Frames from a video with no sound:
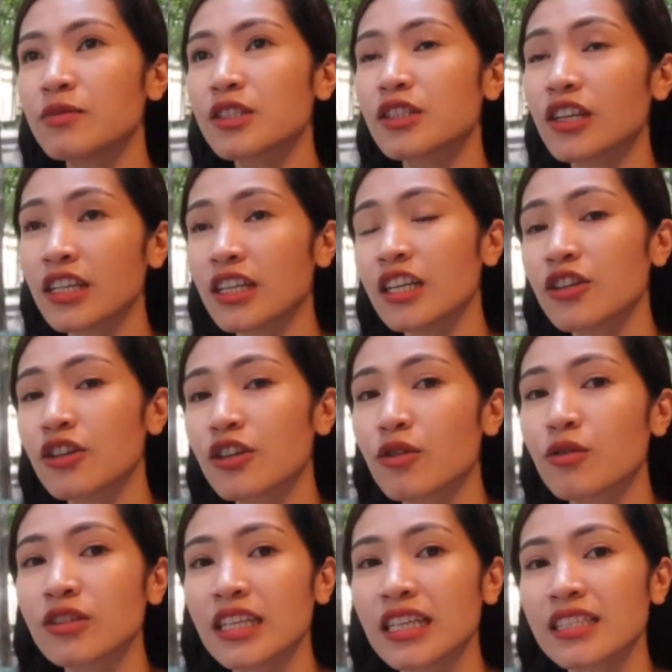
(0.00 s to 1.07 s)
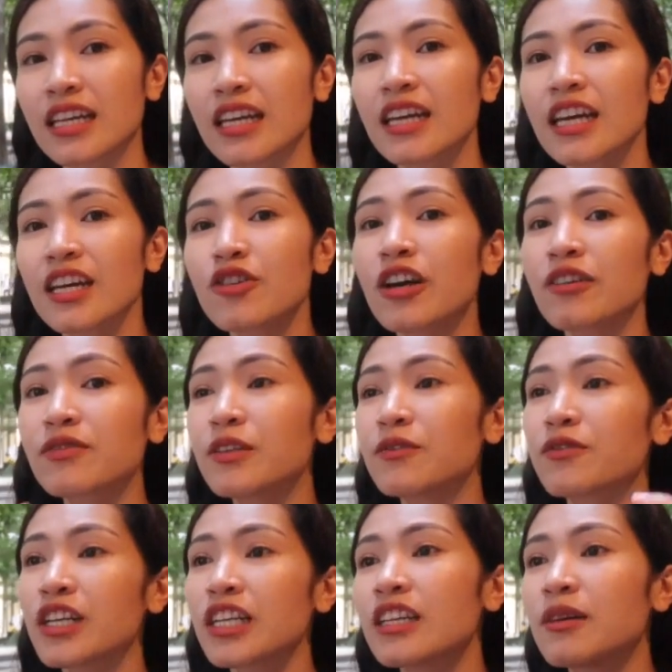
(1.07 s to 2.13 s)
starting your own kasi you have the
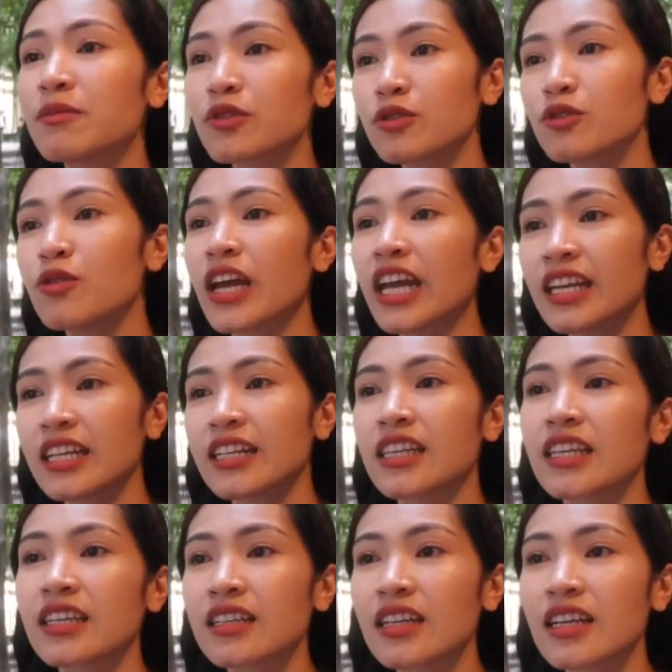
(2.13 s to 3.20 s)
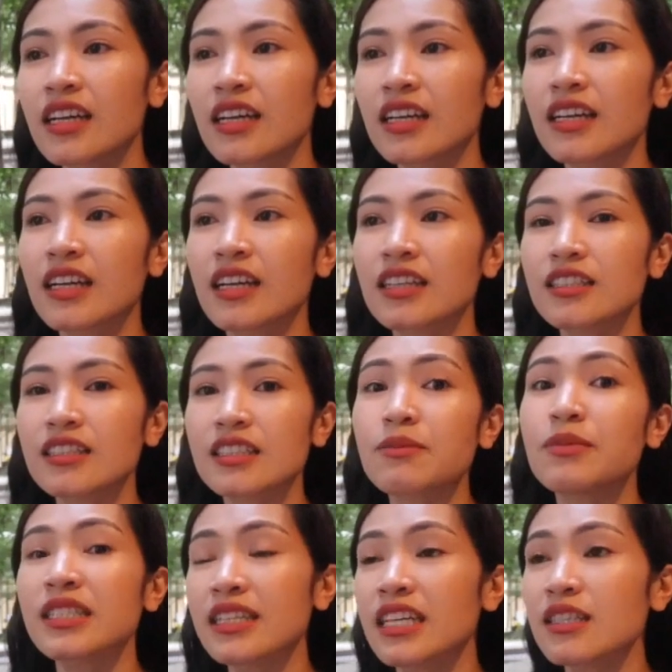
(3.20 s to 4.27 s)
freedom to do anything sa
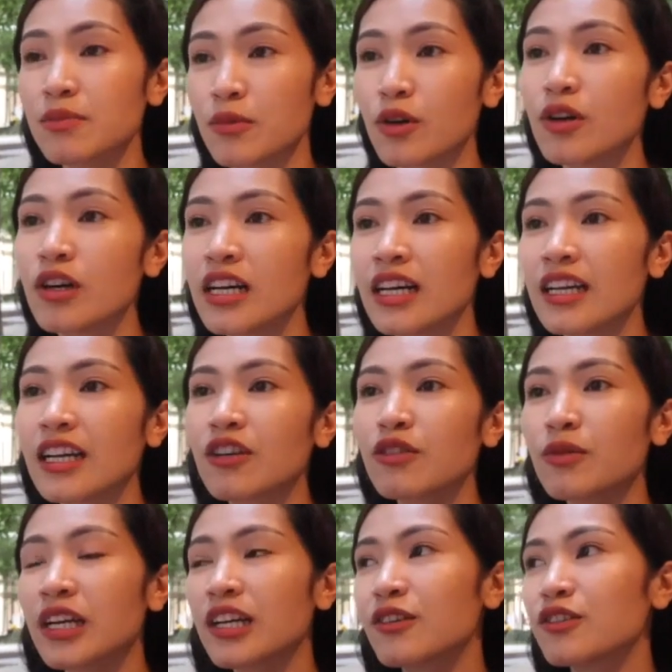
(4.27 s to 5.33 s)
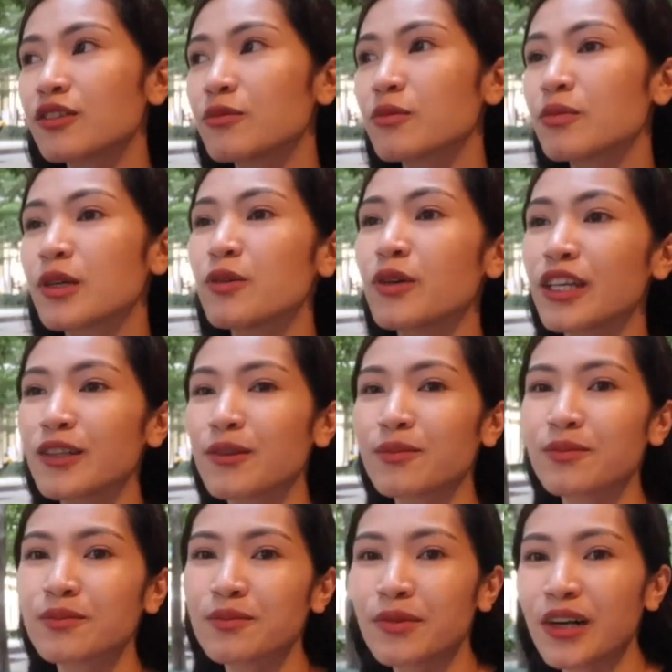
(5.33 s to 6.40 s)
business mo. Like kumari gusto mong baguhin
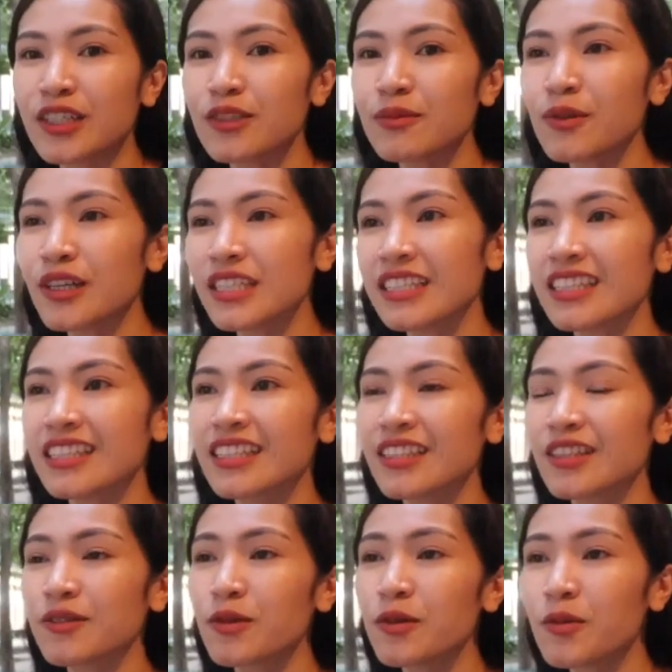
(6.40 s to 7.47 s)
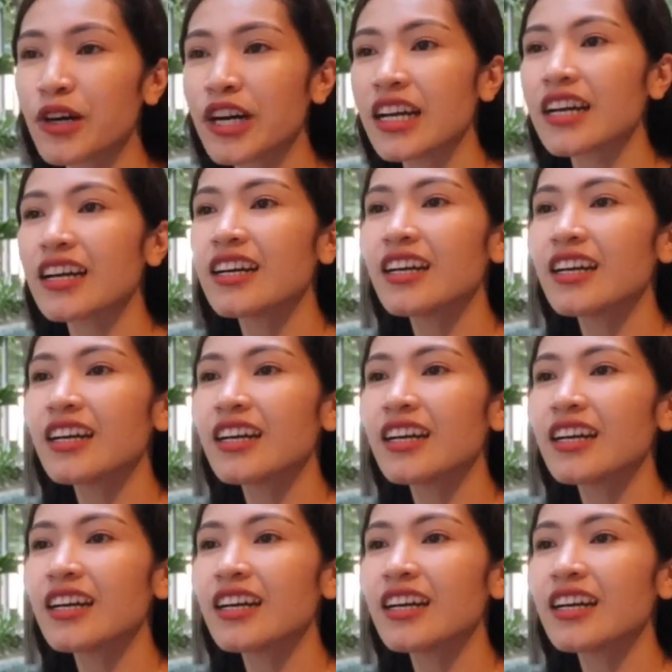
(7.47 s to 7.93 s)
yung presyo mo kasi hindi nagwo-work,